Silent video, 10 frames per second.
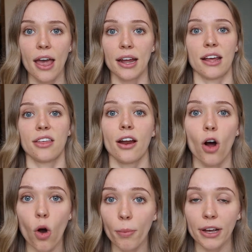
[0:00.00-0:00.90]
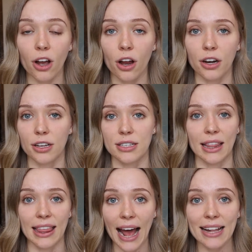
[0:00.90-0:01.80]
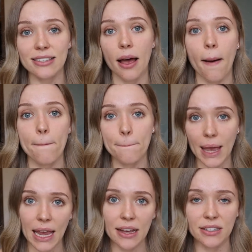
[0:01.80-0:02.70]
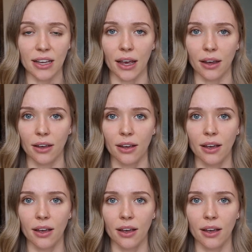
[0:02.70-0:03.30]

And I thought, oh my goodness, that's amazing.